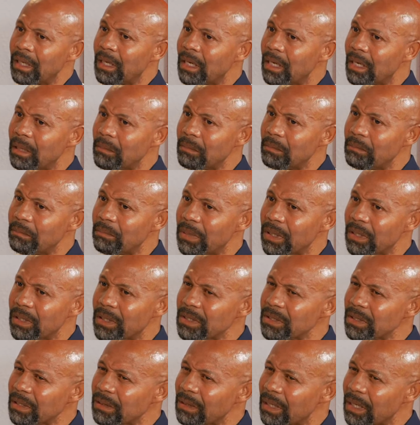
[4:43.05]
Um,
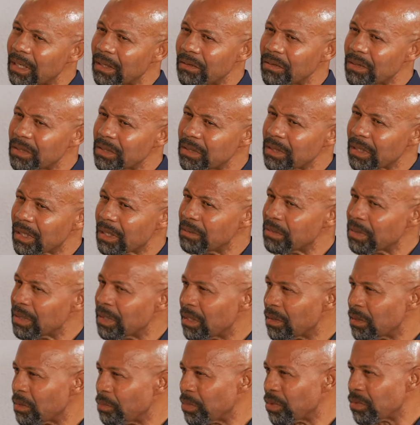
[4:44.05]
because a lot of this comes
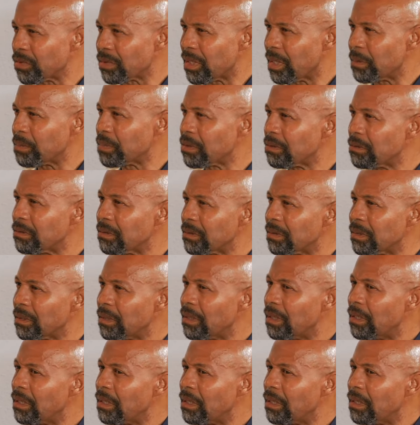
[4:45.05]
down to perception,